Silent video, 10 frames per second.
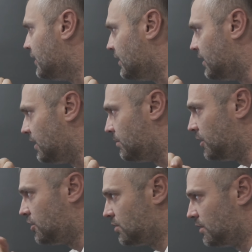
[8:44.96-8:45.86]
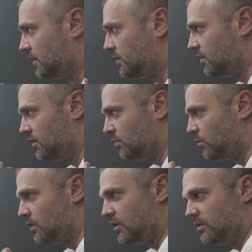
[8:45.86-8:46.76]
and make sure that they're
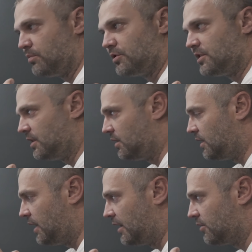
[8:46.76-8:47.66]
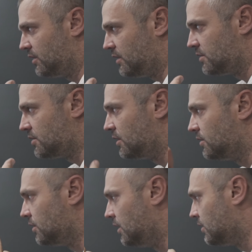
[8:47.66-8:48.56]
100% accurate and synced
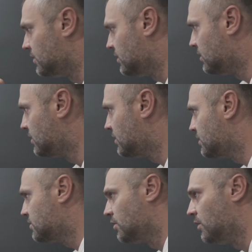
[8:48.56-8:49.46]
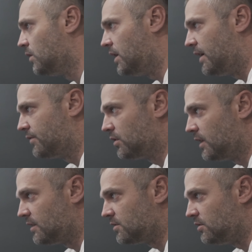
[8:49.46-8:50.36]
together. So after
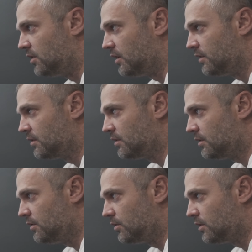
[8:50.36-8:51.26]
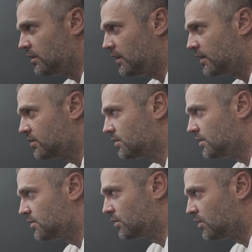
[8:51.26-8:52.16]
that's done, you could
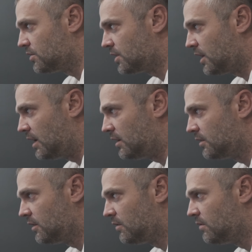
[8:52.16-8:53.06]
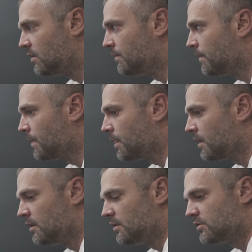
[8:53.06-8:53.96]
actually start scanning now.
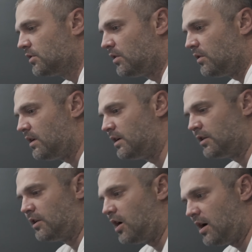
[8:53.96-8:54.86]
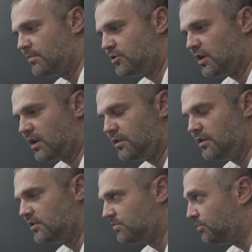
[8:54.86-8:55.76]
So on an object
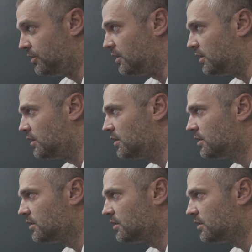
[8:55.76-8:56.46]
this big,